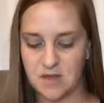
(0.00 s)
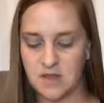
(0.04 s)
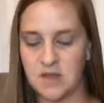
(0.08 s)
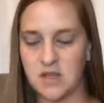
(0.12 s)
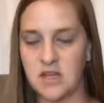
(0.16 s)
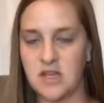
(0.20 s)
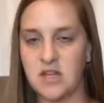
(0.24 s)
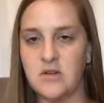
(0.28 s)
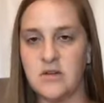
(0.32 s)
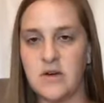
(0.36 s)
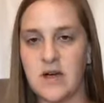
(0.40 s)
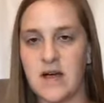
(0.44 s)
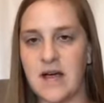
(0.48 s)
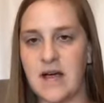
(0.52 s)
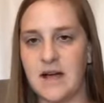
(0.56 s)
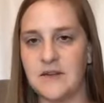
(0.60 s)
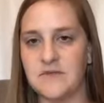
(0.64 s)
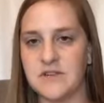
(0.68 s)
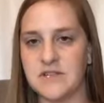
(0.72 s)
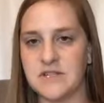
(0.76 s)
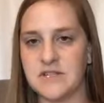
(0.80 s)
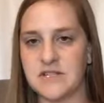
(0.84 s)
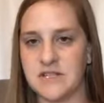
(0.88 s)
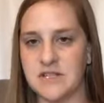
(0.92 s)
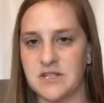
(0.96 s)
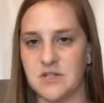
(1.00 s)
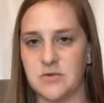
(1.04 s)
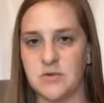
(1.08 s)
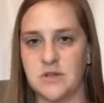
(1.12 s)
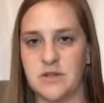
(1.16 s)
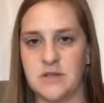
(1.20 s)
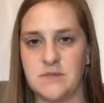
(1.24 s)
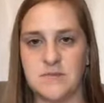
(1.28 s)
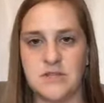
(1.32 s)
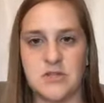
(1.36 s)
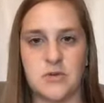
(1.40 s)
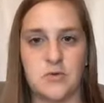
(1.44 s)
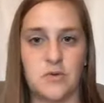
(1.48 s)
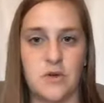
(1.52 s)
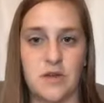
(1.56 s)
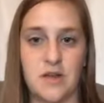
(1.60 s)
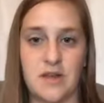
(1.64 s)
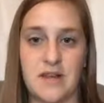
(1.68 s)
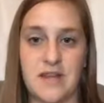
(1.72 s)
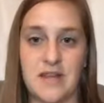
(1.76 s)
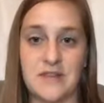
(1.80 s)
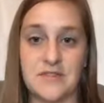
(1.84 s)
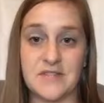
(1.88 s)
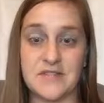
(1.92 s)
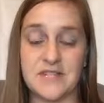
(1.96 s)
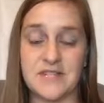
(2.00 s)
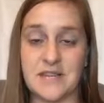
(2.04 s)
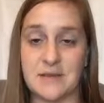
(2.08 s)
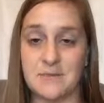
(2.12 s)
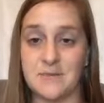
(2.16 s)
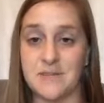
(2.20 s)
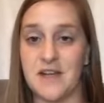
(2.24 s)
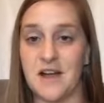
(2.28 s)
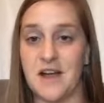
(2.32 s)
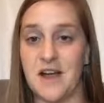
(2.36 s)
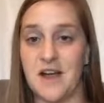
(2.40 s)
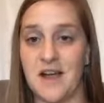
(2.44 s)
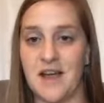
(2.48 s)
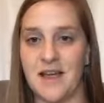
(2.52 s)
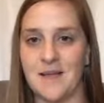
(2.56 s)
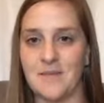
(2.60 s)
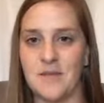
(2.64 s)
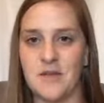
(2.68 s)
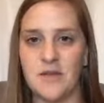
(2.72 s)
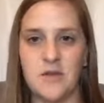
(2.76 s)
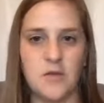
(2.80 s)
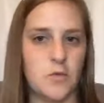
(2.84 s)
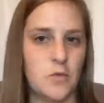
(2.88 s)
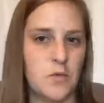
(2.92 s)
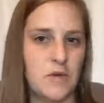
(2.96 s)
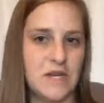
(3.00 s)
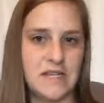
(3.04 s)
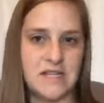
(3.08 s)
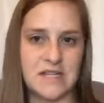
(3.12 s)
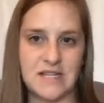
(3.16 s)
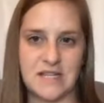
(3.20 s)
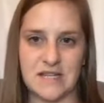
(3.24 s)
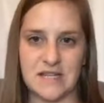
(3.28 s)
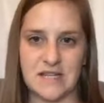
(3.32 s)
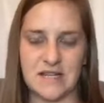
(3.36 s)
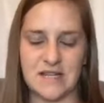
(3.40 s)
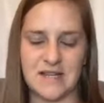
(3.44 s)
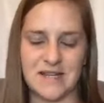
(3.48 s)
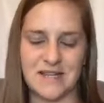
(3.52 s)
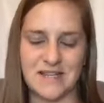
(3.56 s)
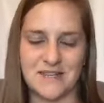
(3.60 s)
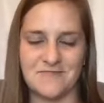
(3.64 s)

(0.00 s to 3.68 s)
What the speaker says: You don't have to schedule them to run at the same time. We did.